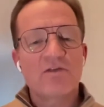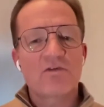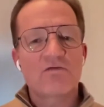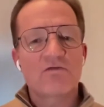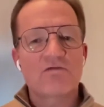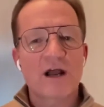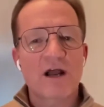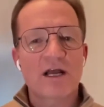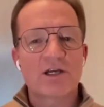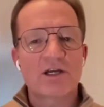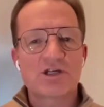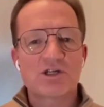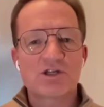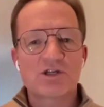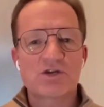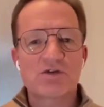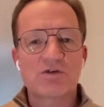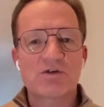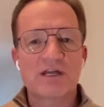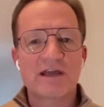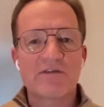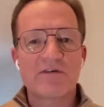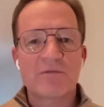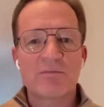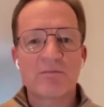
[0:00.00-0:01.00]
that Russia
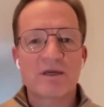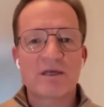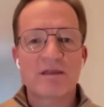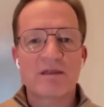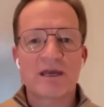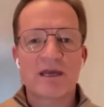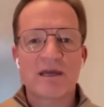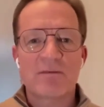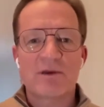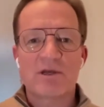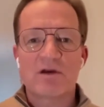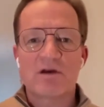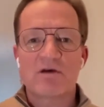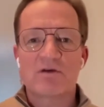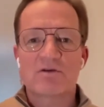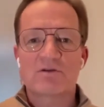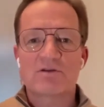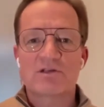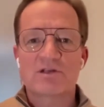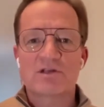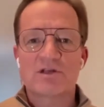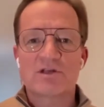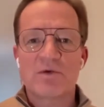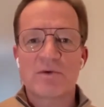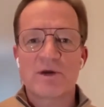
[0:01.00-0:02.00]
should never be there because
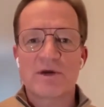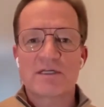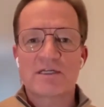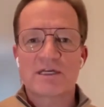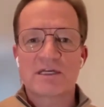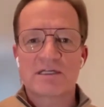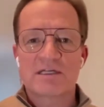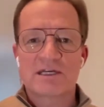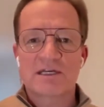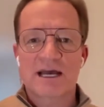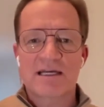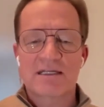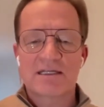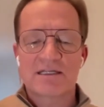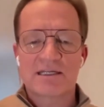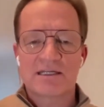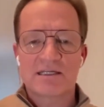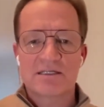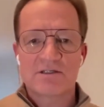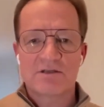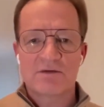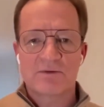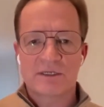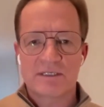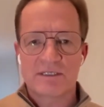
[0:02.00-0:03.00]
the USSR
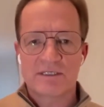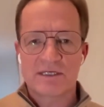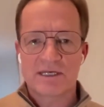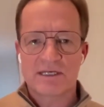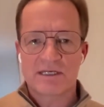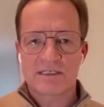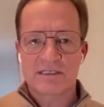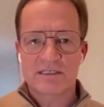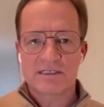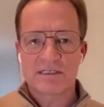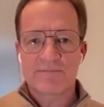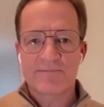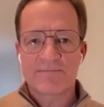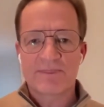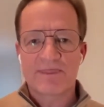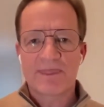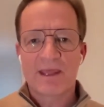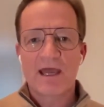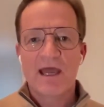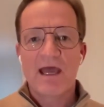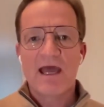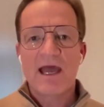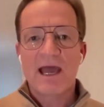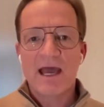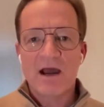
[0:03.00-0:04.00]
ceased to exist.
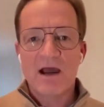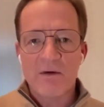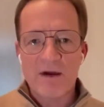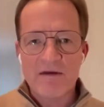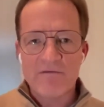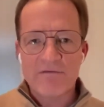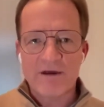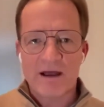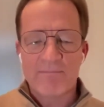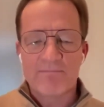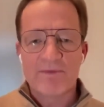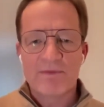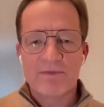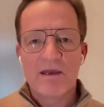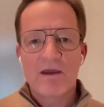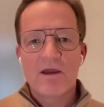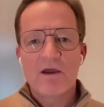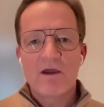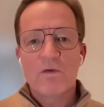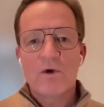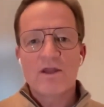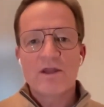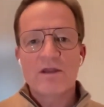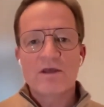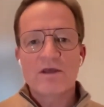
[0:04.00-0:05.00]
However,
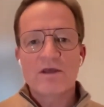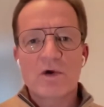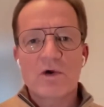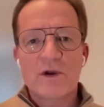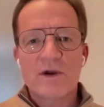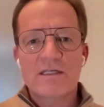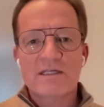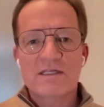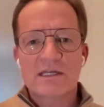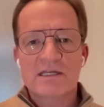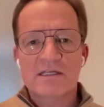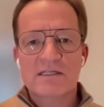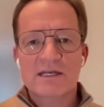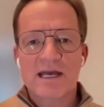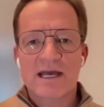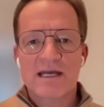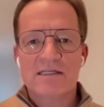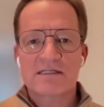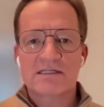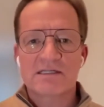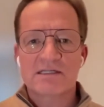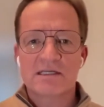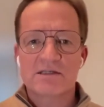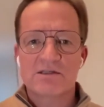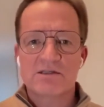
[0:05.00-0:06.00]
when USSR
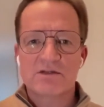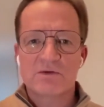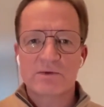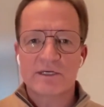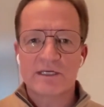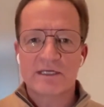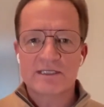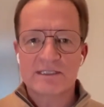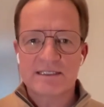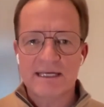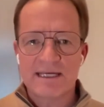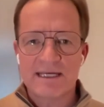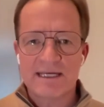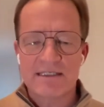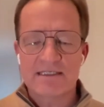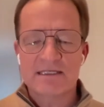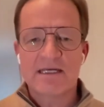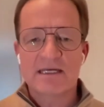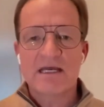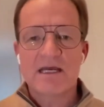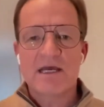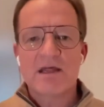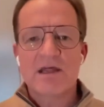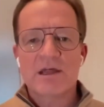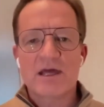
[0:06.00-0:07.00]
ceased to exist,
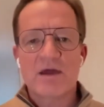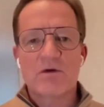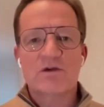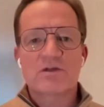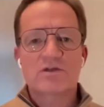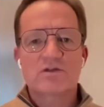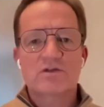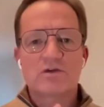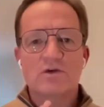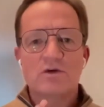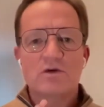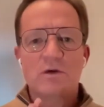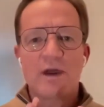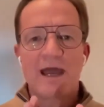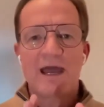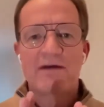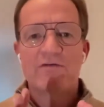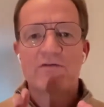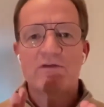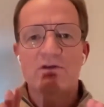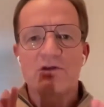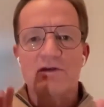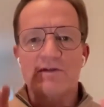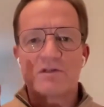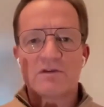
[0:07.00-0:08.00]
there were two
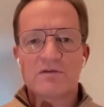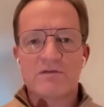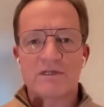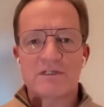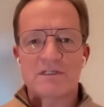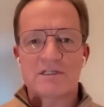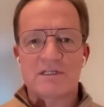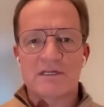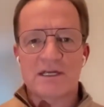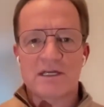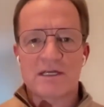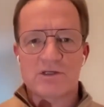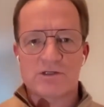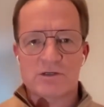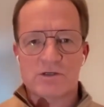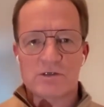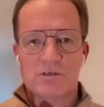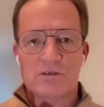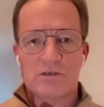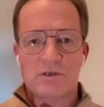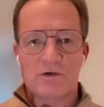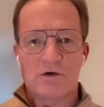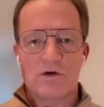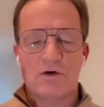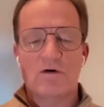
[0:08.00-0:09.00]
avenues of
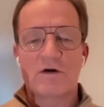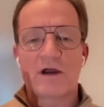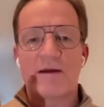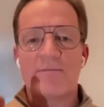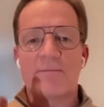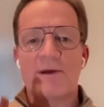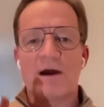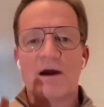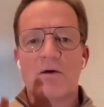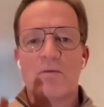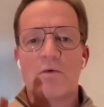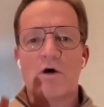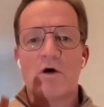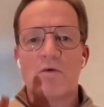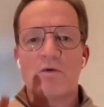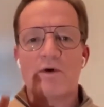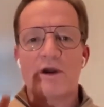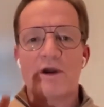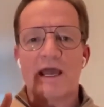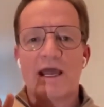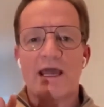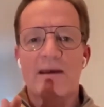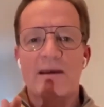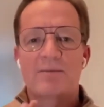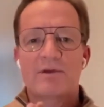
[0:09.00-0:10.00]
international law about what would
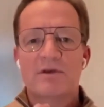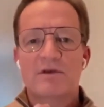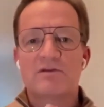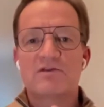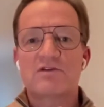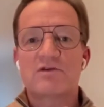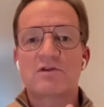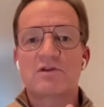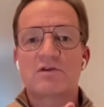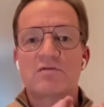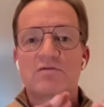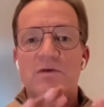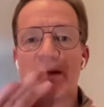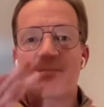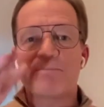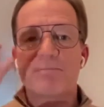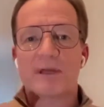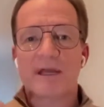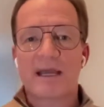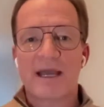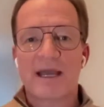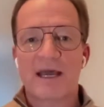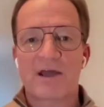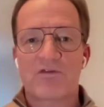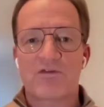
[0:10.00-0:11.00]
happen to the
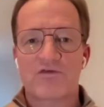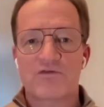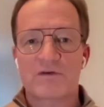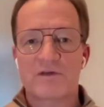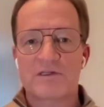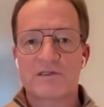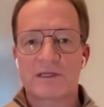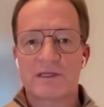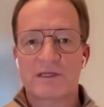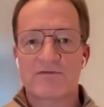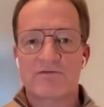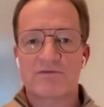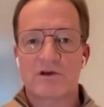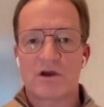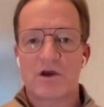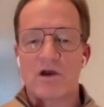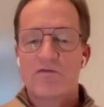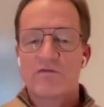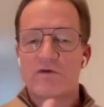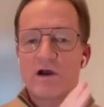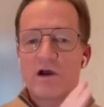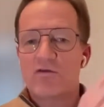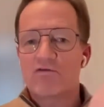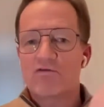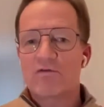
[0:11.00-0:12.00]
countries left
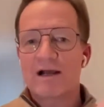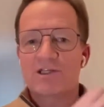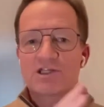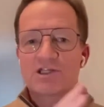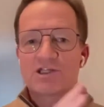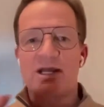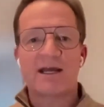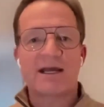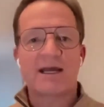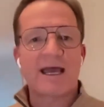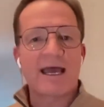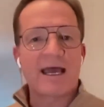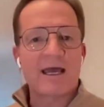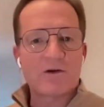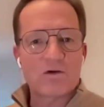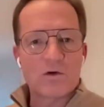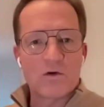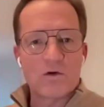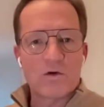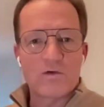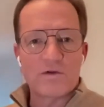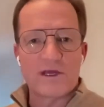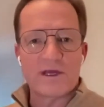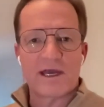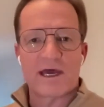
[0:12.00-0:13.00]
over, Russia and
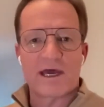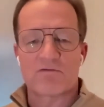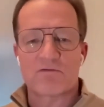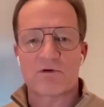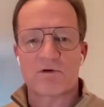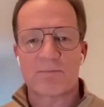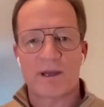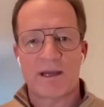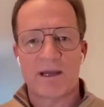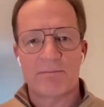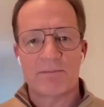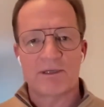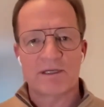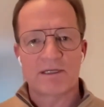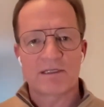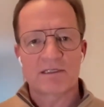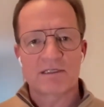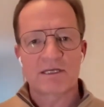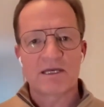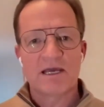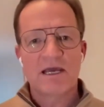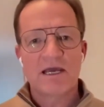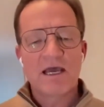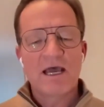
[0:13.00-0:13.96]
all the other republics.